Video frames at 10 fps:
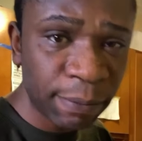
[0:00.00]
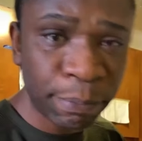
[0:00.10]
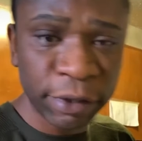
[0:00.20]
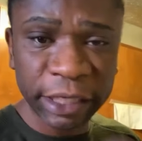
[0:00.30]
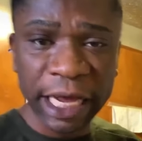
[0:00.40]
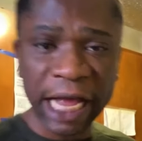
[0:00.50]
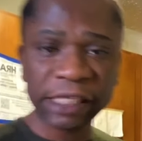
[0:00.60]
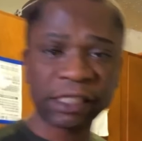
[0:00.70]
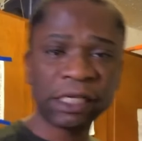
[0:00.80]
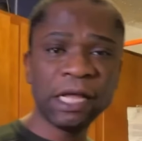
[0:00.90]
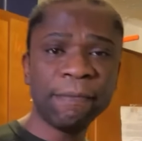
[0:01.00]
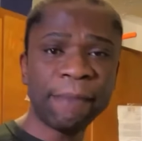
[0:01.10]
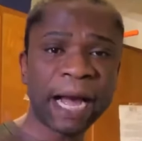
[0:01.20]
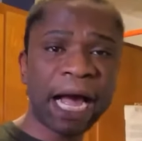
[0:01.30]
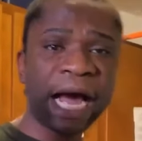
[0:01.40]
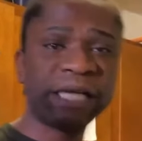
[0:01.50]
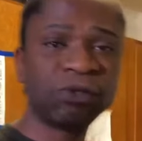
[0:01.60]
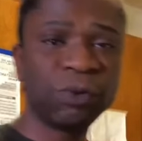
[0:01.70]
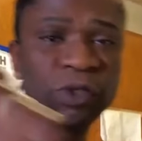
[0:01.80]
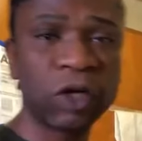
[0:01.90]
that podcast, my
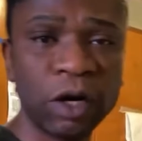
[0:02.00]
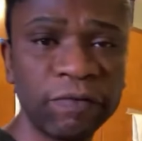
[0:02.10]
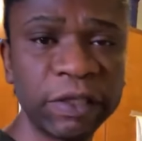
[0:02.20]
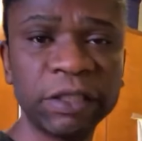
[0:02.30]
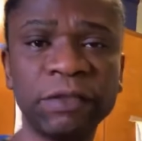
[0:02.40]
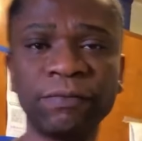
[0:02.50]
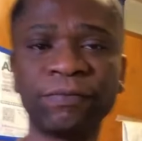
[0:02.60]
eyes was covered.